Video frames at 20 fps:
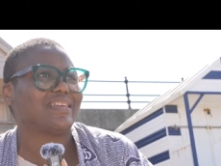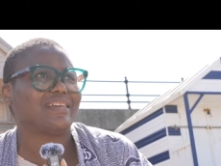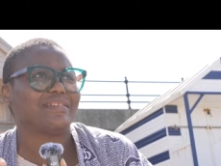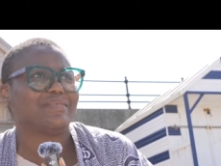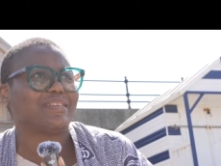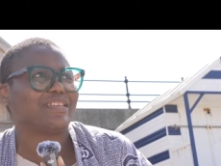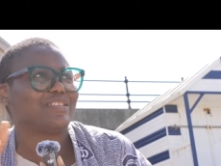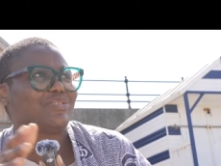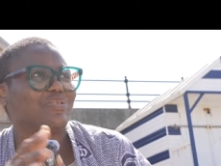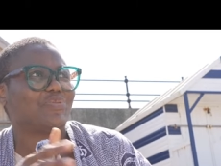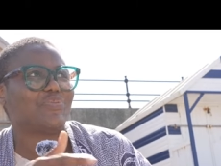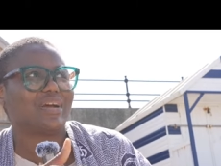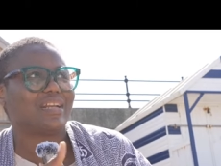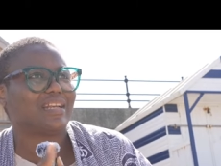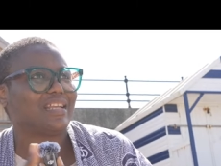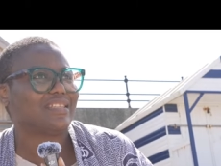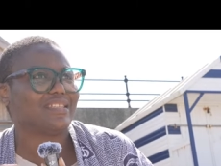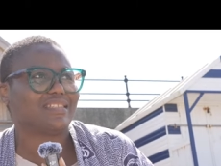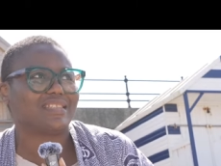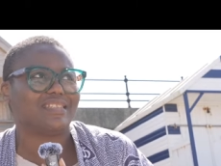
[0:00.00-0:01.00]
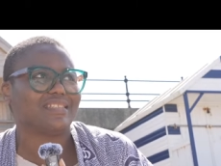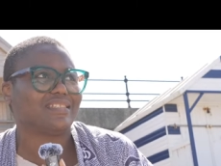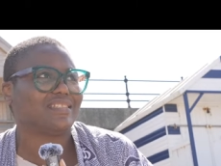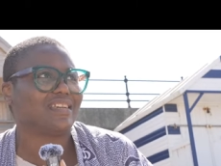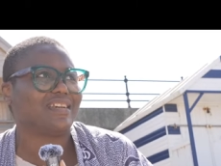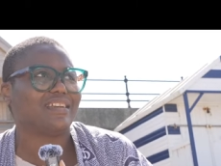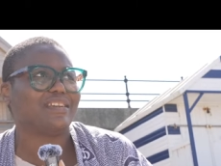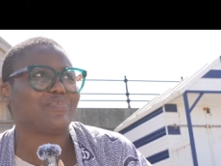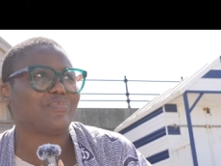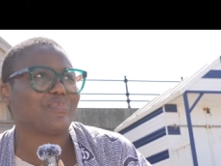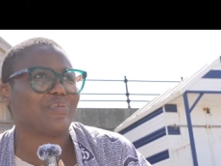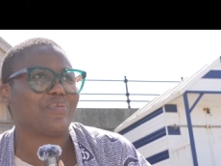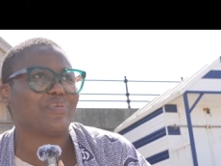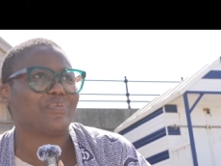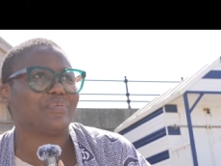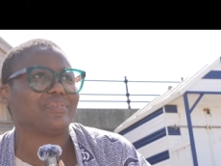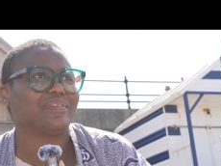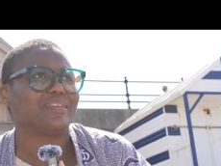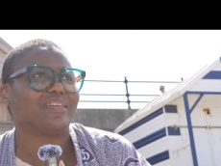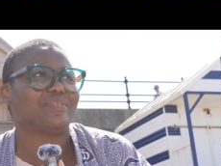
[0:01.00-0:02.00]
And there's no one that sits here
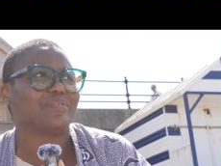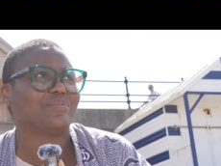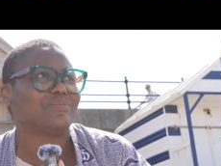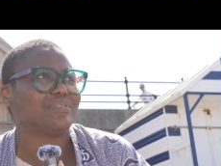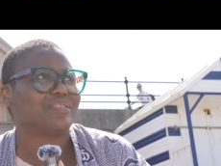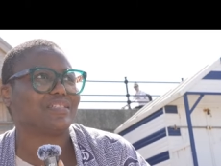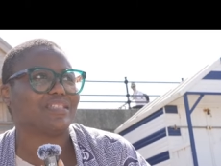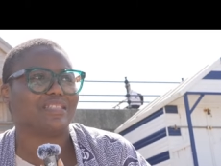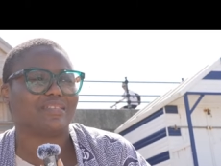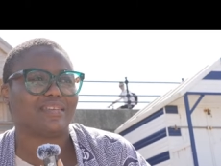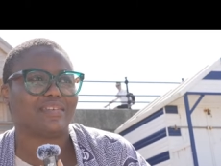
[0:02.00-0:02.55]
anymore. They close this